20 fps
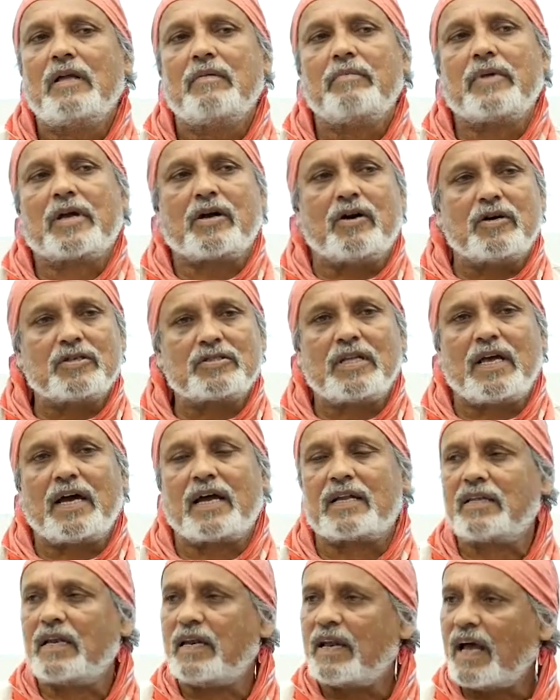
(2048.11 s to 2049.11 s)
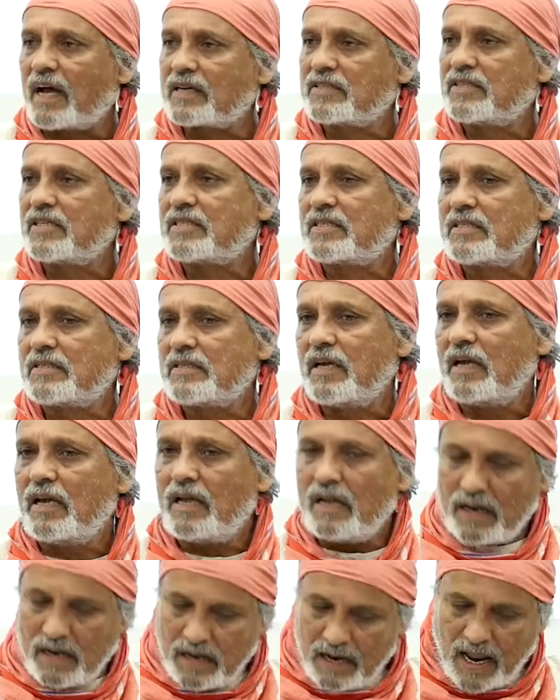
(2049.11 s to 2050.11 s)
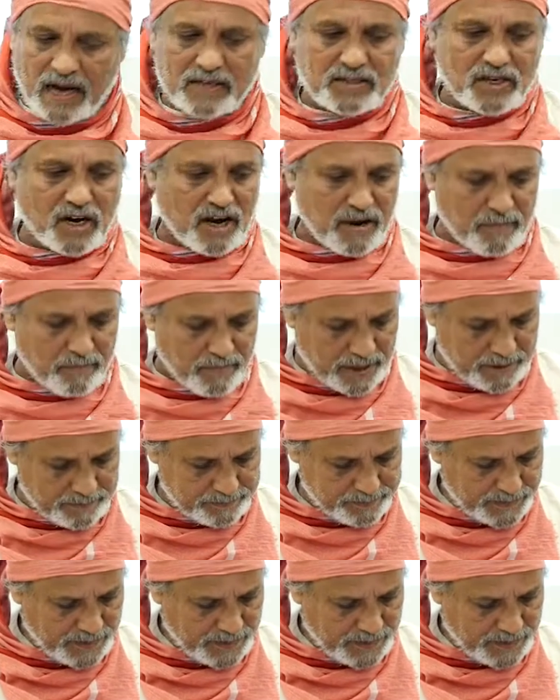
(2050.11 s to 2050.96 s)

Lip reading: because they are the larger number.